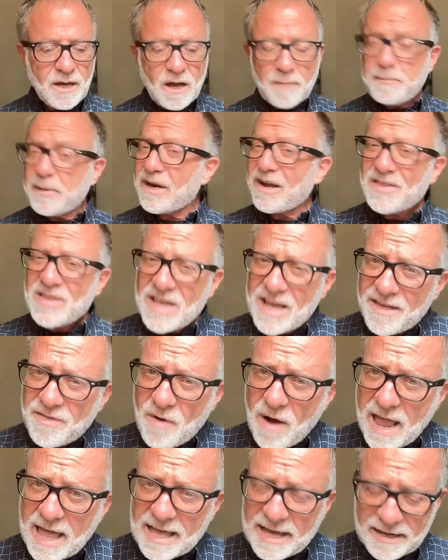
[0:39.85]
But on the other
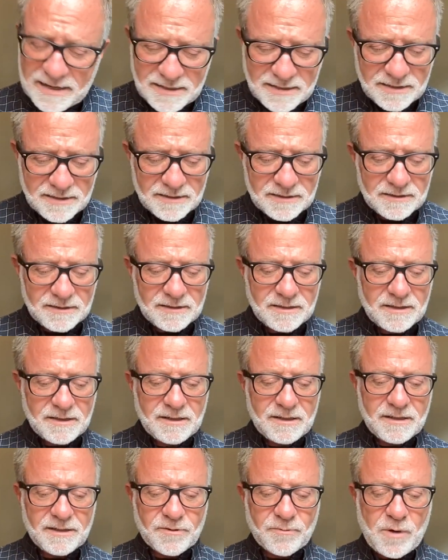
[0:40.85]
hand,
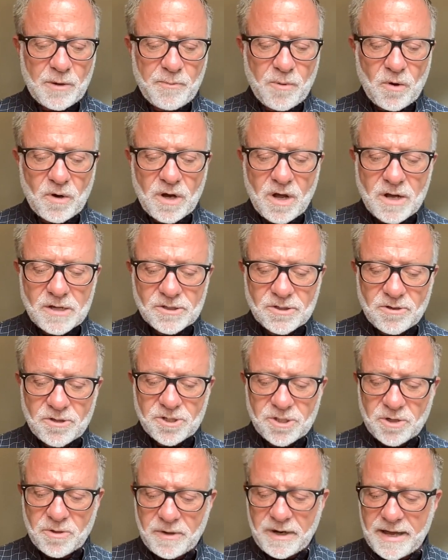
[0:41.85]
the report also showed